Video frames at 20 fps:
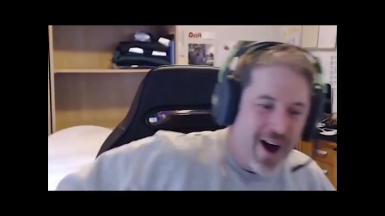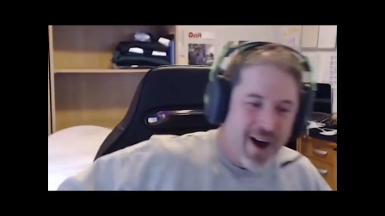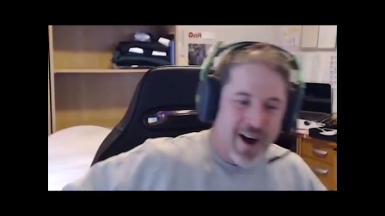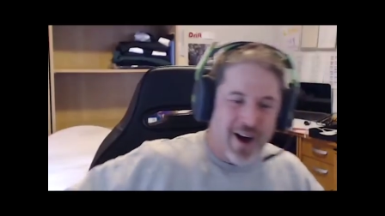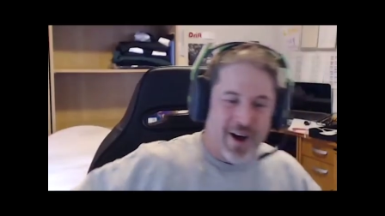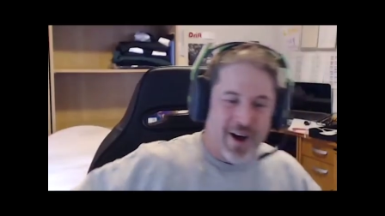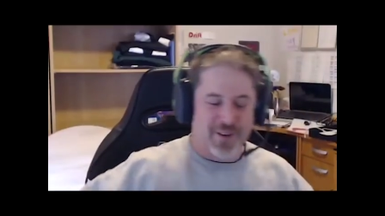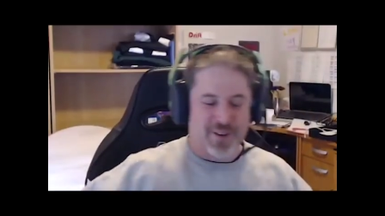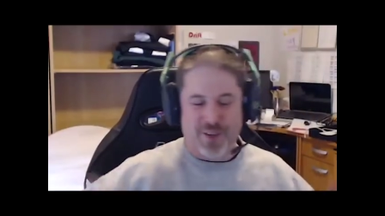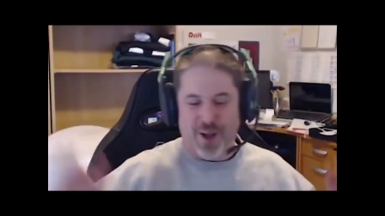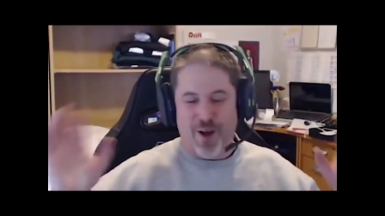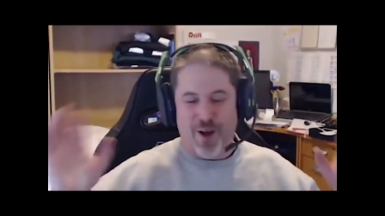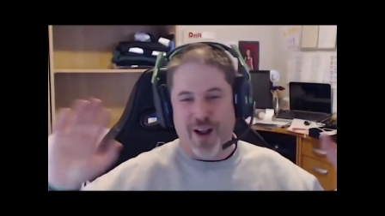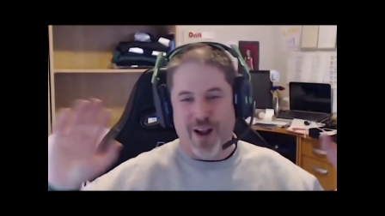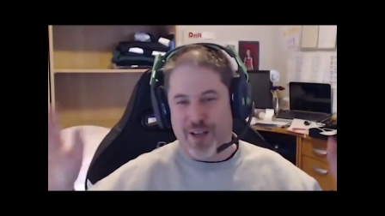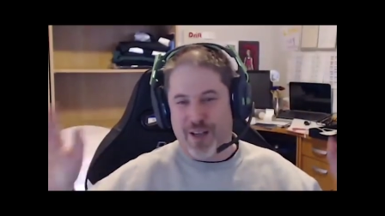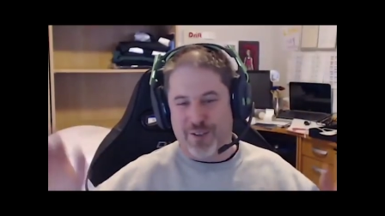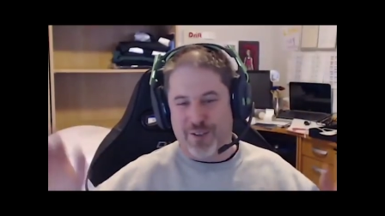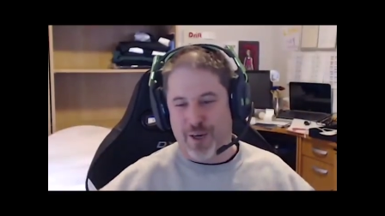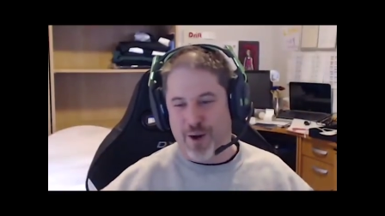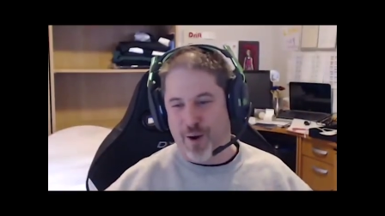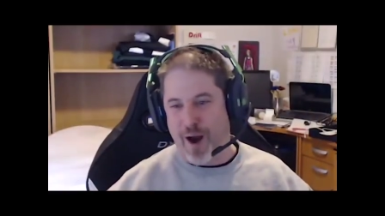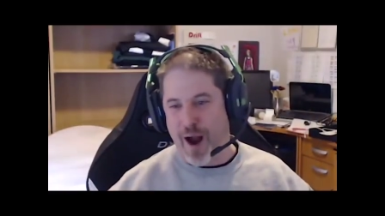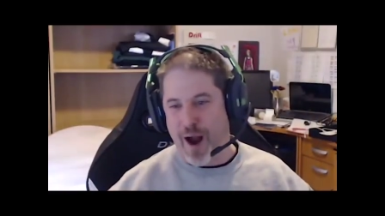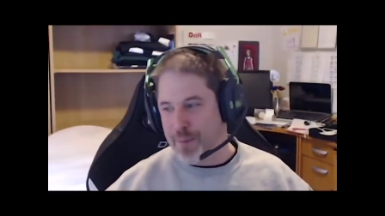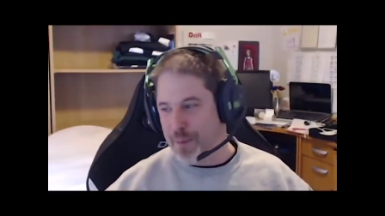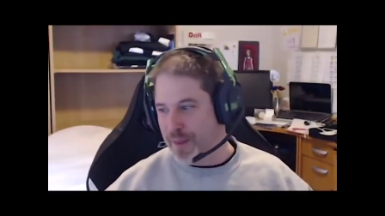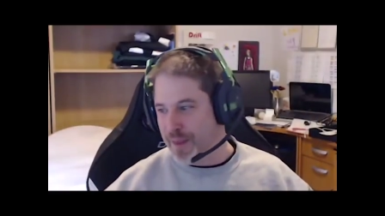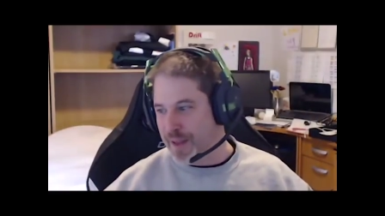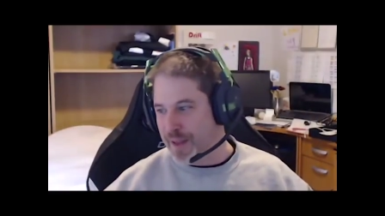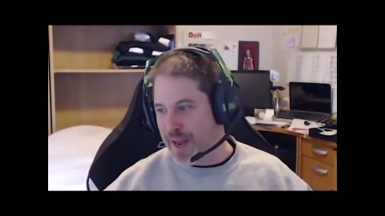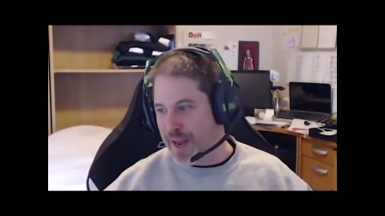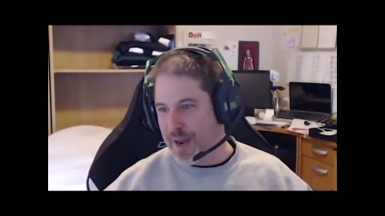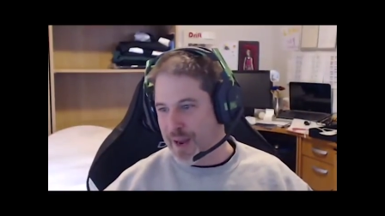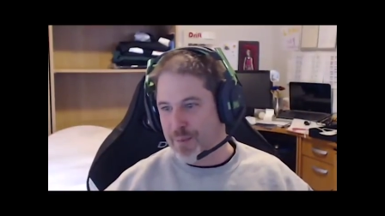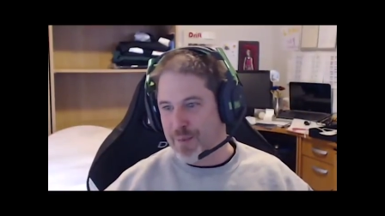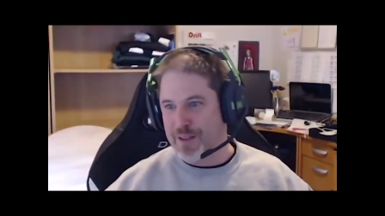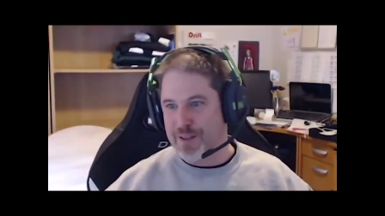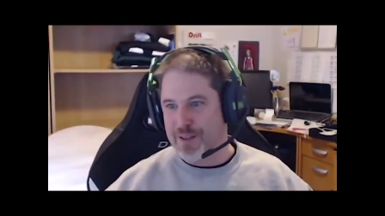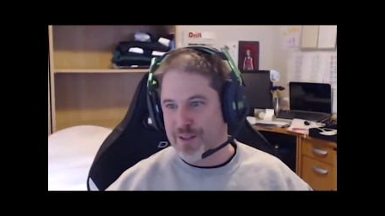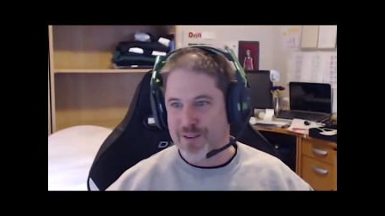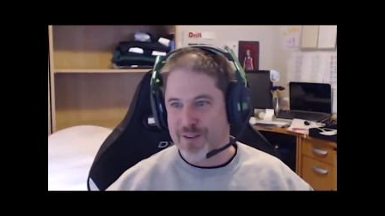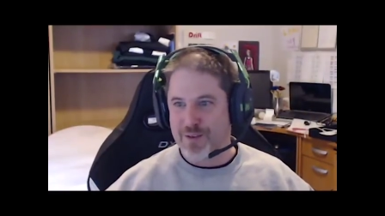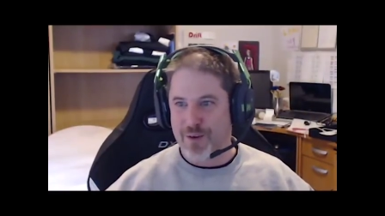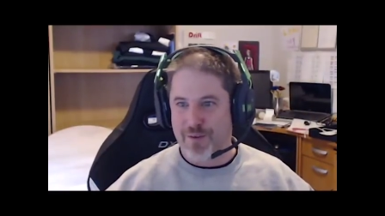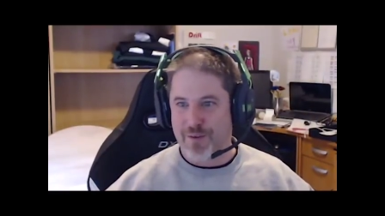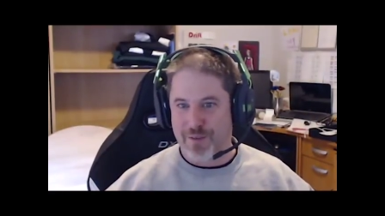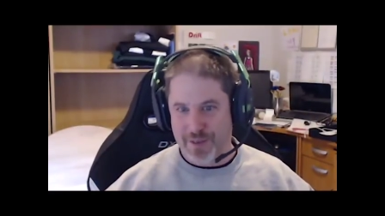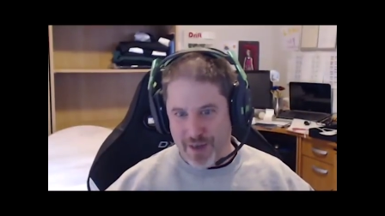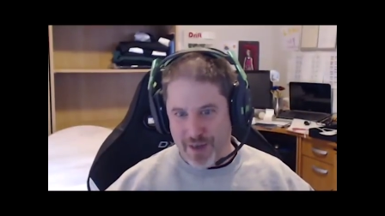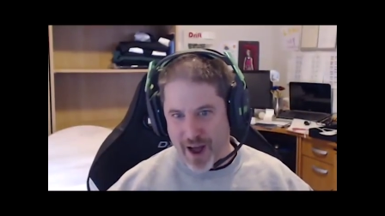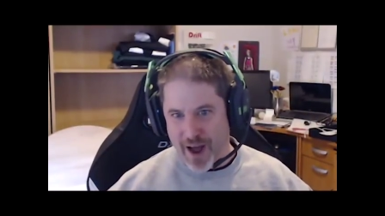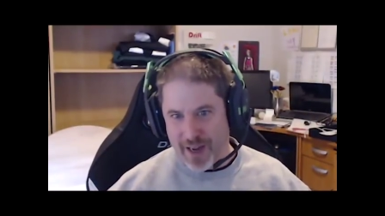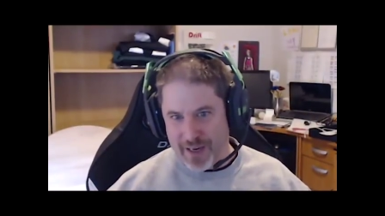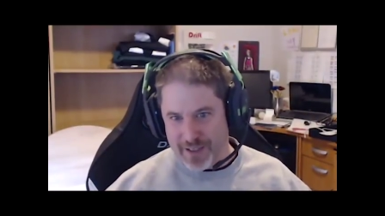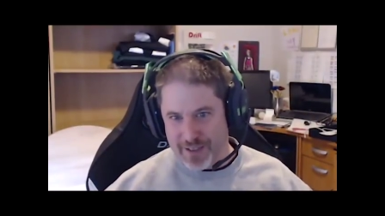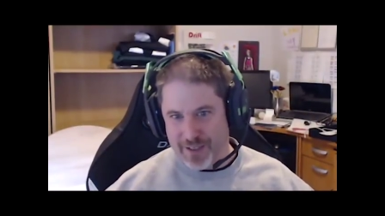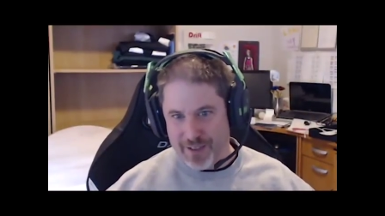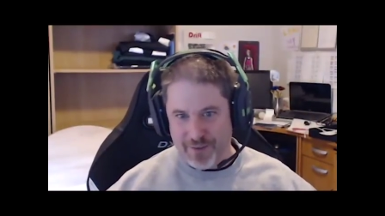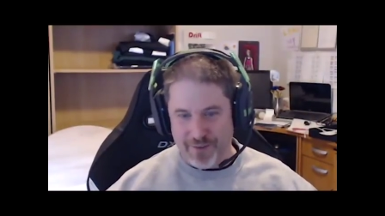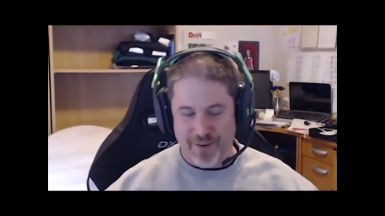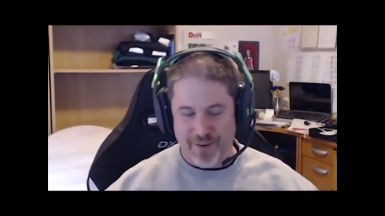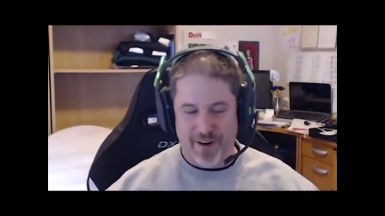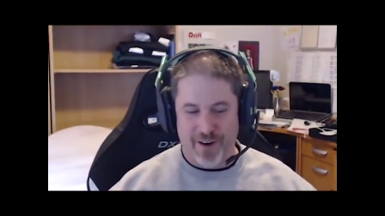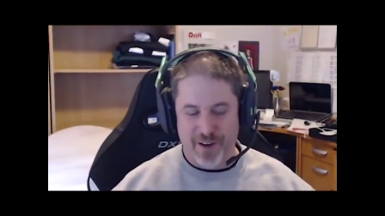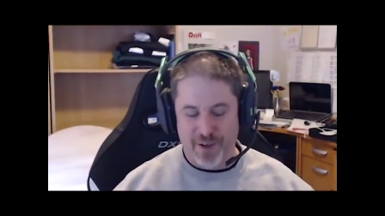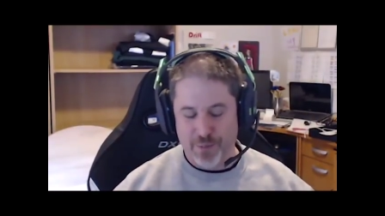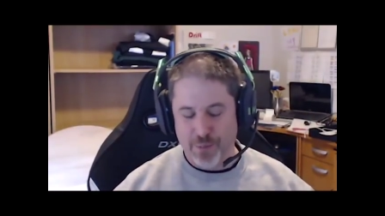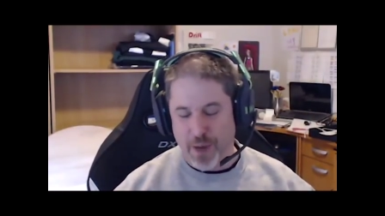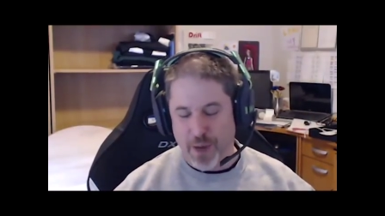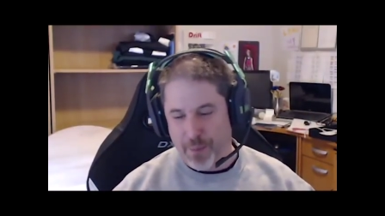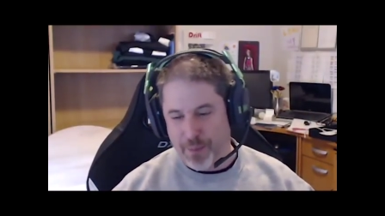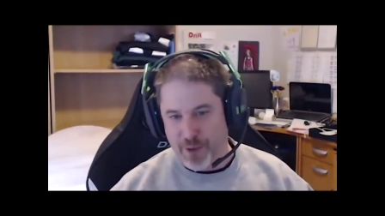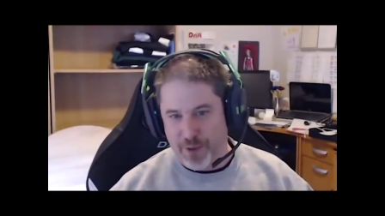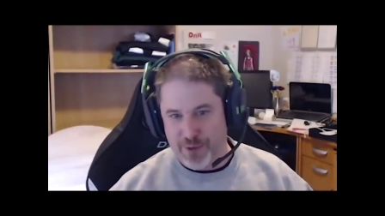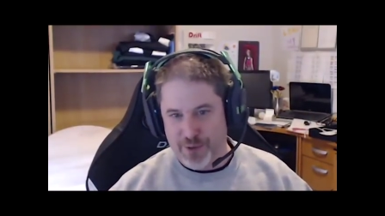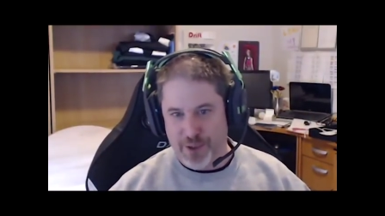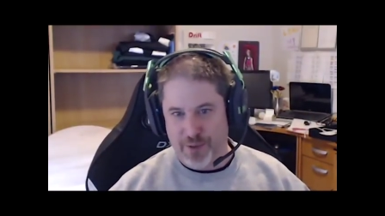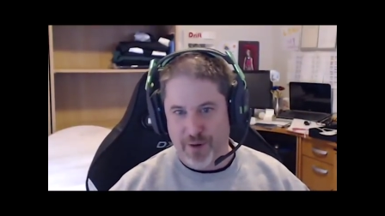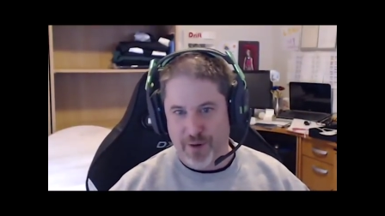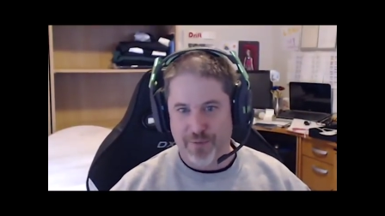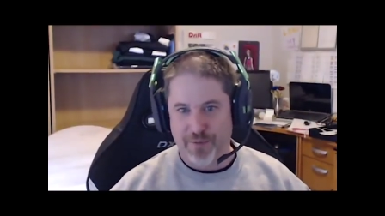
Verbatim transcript: Um, there's all kinds of crap in the game that's sort of a nod to various pop culture